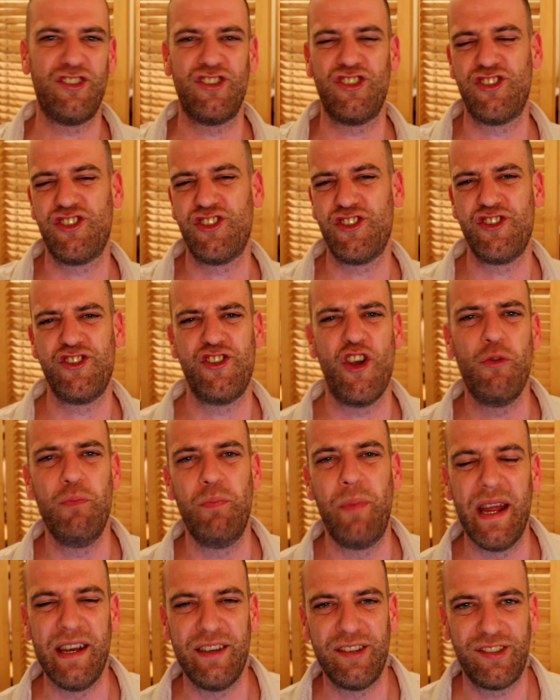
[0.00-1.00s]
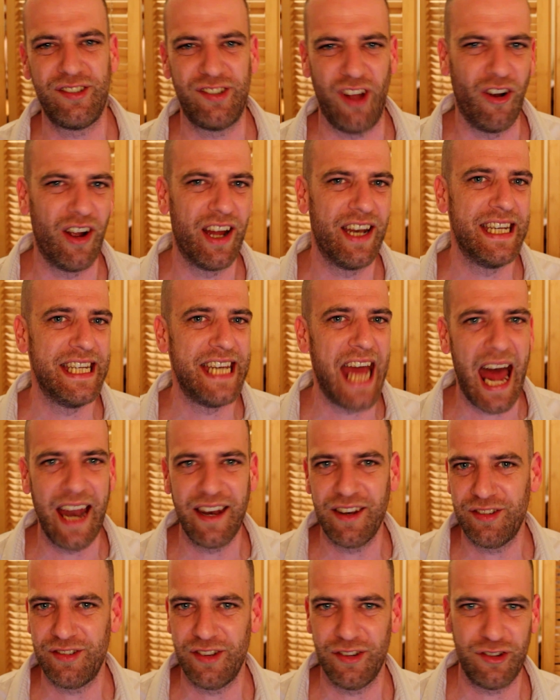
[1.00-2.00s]
stupid song and
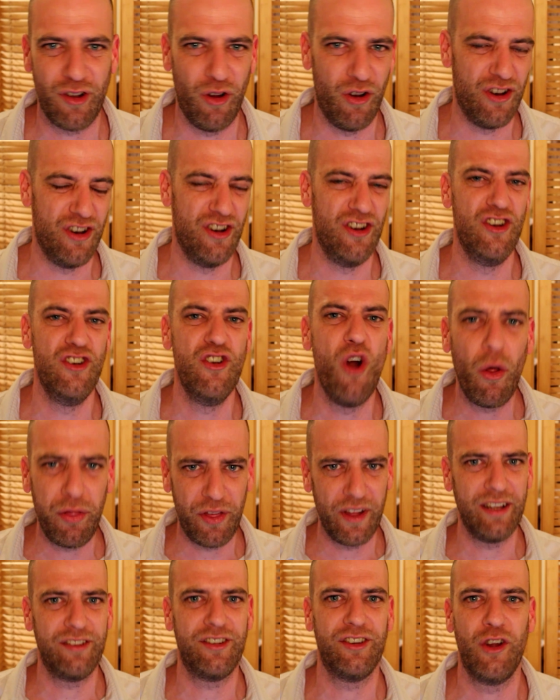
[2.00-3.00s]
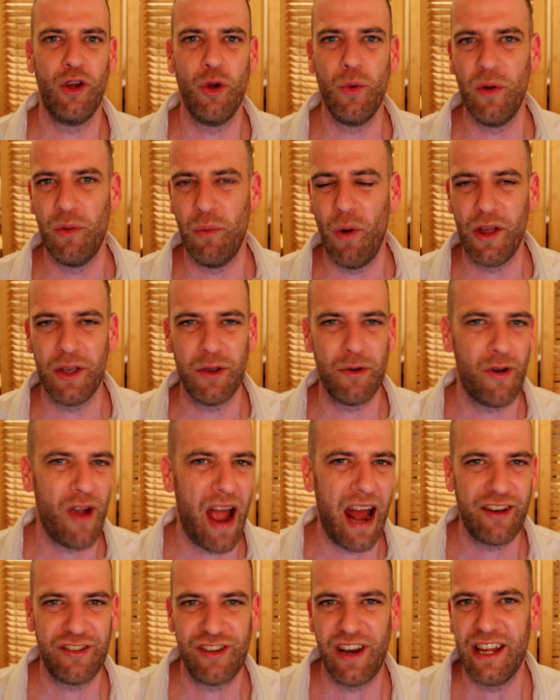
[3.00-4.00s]
dance that's got nothing to do with what you were
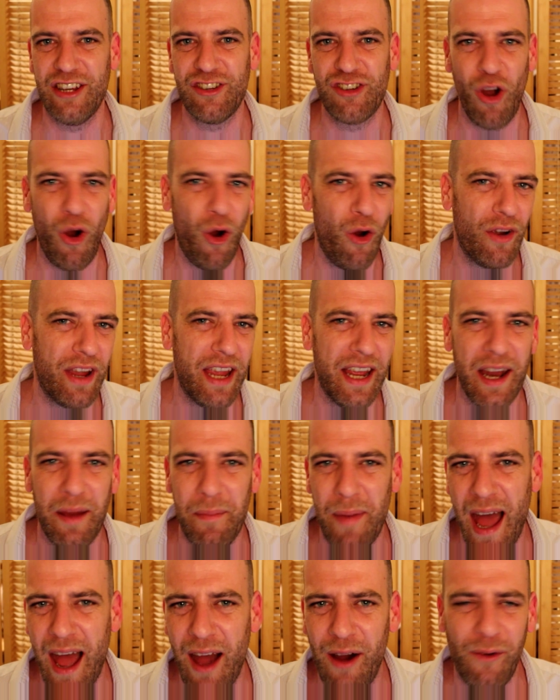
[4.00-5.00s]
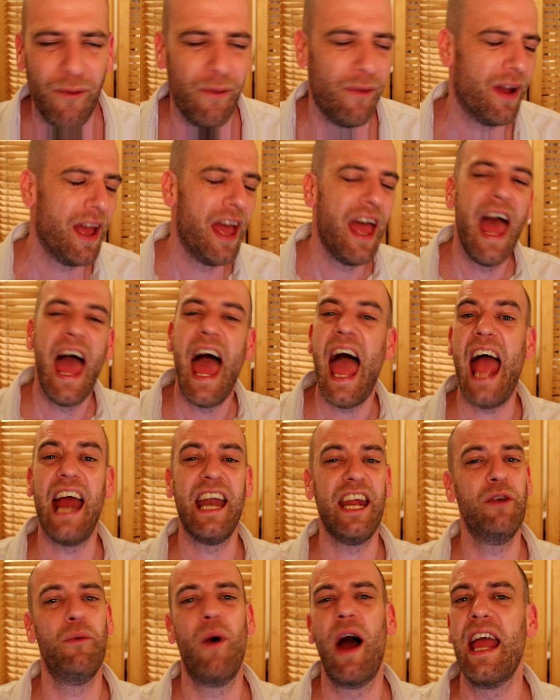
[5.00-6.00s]
actually talking about.
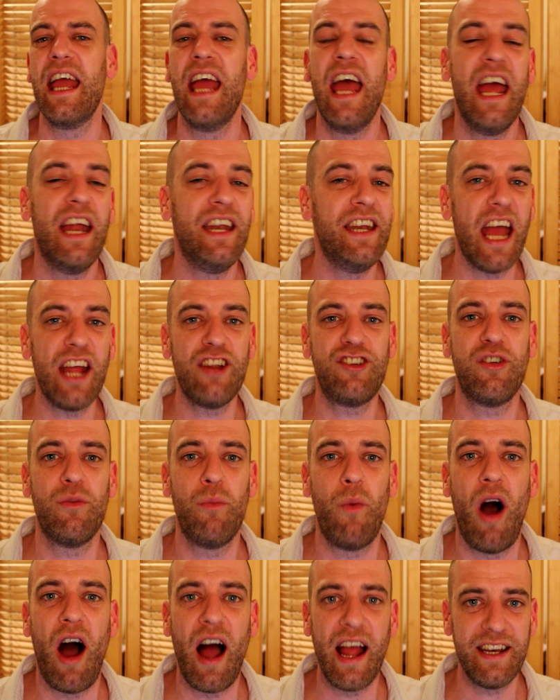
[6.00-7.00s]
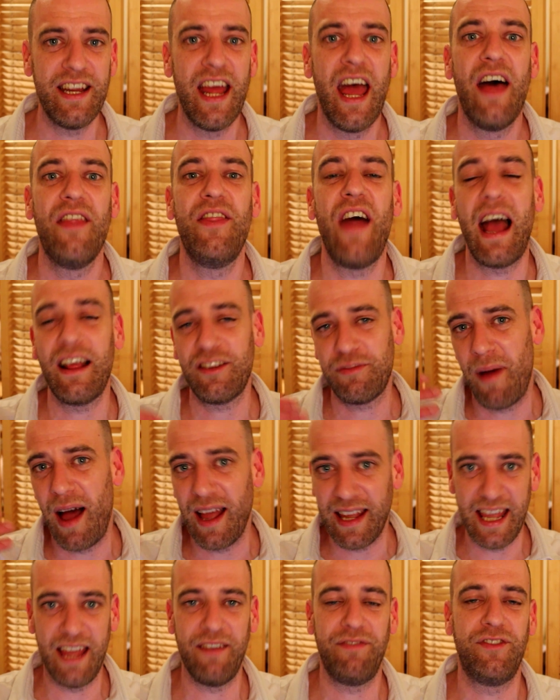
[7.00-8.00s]
Anyway, Nationwide, that's my
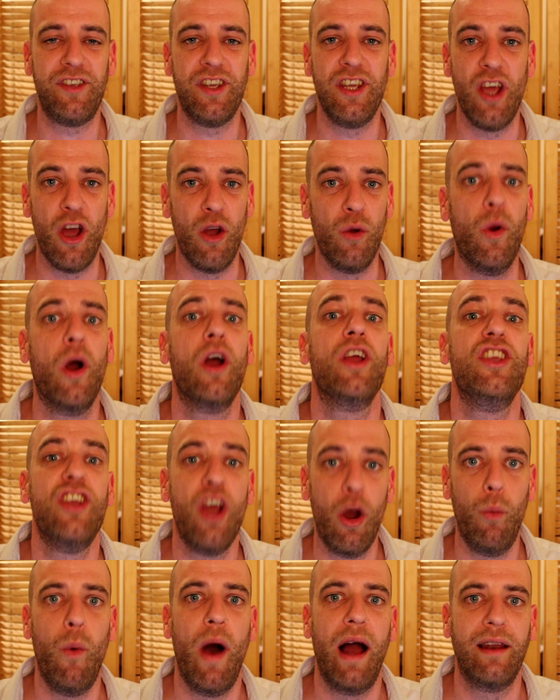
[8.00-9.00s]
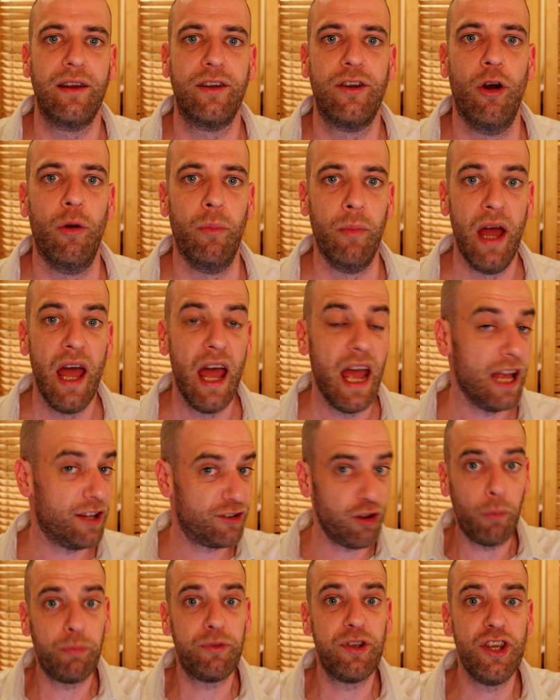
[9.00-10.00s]
gift to you. You're welcome. It's
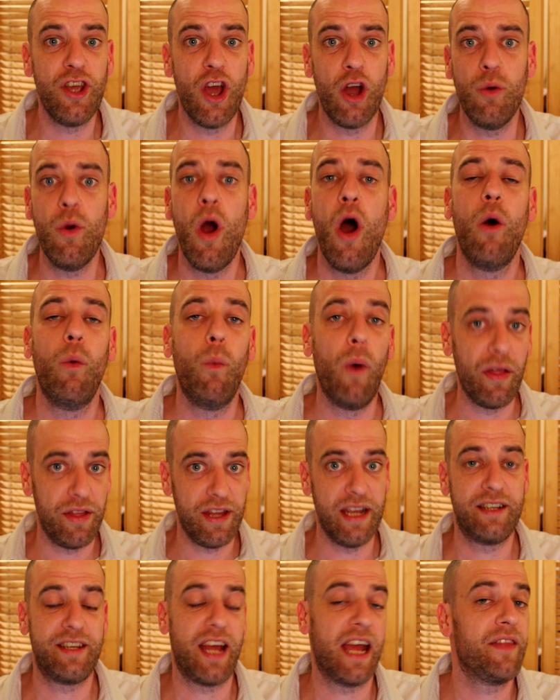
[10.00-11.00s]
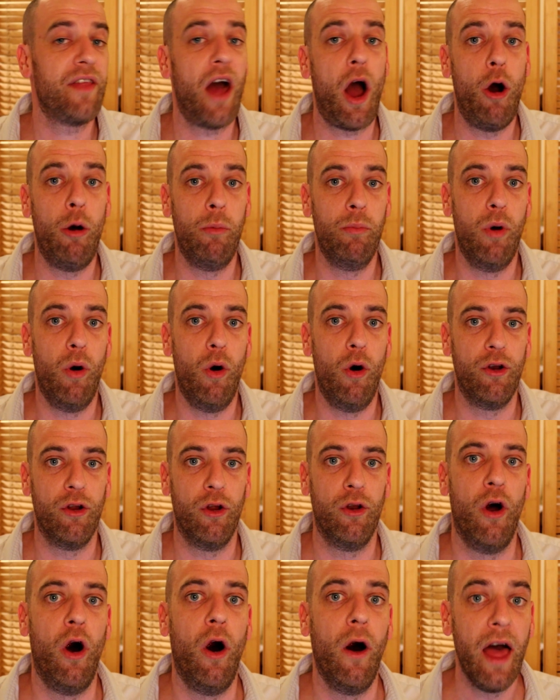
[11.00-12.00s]
up to you whether you take that on board or
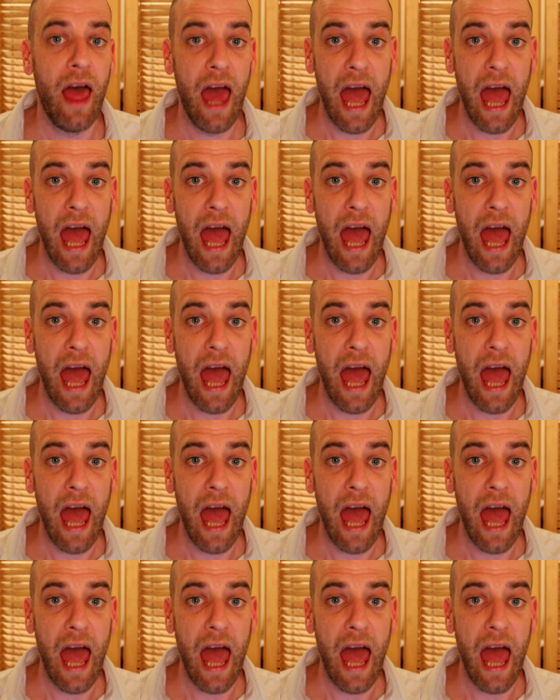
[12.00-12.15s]
not.